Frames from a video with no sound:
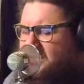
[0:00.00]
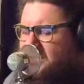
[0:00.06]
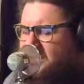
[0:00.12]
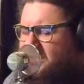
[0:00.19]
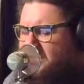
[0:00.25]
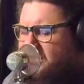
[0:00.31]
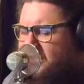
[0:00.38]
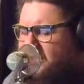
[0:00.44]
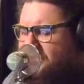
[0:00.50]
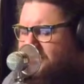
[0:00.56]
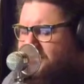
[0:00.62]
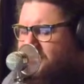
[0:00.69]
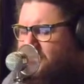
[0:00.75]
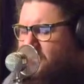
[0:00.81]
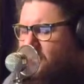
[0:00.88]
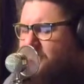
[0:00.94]
on an
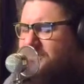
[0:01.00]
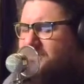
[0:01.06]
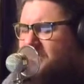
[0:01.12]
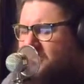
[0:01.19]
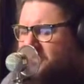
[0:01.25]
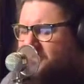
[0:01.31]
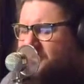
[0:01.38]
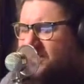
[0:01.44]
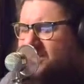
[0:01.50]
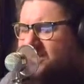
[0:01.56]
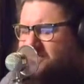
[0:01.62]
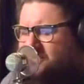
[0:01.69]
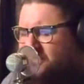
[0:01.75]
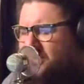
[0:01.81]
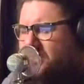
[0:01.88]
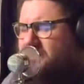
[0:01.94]
episode where we talked about
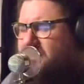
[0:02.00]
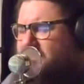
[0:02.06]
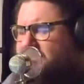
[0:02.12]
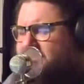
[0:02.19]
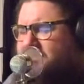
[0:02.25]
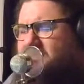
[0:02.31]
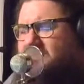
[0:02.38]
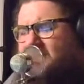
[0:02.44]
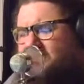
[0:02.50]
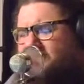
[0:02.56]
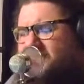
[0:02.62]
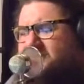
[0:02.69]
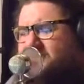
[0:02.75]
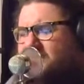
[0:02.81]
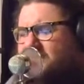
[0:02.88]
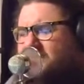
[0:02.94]
some good news and talked
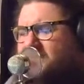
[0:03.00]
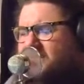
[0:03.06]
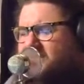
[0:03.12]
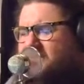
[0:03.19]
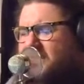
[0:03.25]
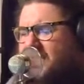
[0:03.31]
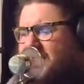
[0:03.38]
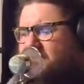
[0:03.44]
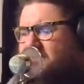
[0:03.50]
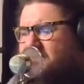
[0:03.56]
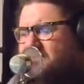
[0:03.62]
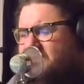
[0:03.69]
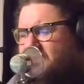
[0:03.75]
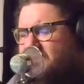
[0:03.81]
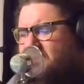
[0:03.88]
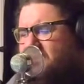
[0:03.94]
about some good things that happened.
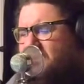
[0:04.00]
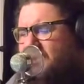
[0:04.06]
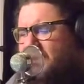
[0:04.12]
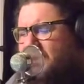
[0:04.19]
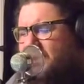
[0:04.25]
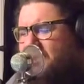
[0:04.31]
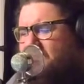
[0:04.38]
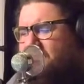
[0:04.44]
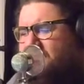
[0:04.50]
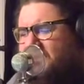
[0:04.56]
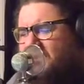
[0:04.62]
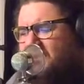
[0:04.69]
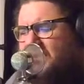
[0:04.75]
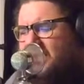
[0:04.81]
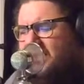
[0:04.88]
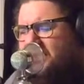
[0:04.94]
So I feel
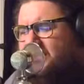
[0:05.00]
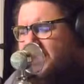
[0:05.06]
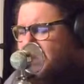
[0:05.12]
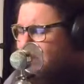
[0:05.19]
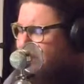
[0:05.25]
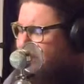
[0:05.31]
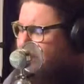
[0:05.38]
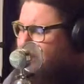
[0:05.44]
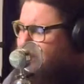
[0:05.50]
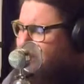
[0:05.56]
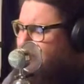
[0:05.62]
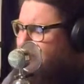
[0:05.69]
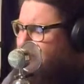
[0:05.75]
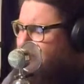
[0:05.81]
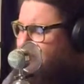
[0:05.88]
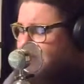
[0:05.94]
like that
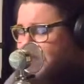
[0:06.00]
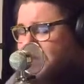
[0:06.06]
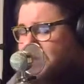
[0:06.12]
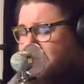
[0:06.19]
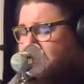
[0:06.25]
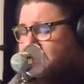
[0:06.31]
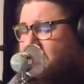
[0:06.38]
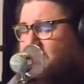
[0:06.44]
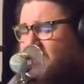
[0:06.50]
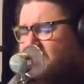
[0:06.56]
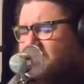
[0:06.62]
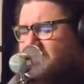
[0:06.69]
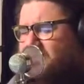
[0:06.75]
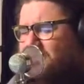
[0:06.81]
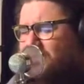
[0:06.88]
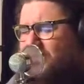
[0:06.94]
means that
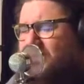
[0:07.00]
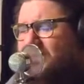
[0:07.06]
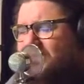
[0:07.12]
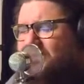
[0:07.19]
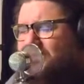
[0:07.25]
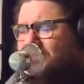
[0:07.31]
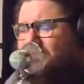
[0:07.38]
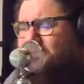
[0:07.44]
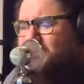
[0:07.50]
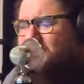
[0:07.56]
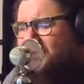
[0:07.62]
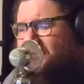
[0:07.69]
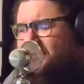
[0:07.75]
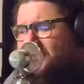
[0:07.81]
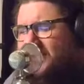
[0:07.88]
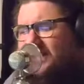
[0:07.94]
people enjoy good news better
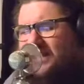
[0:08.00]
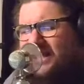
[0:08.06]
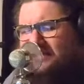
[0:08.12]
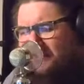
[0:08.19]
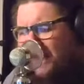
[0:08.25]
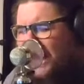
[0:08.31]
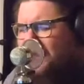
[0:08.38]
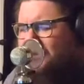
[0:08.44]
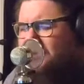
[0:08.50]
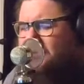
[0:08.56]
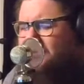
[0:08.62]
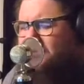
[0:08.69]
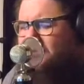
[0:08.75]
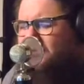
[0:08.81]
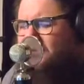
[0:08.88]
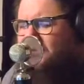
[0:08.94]
than they like bad news.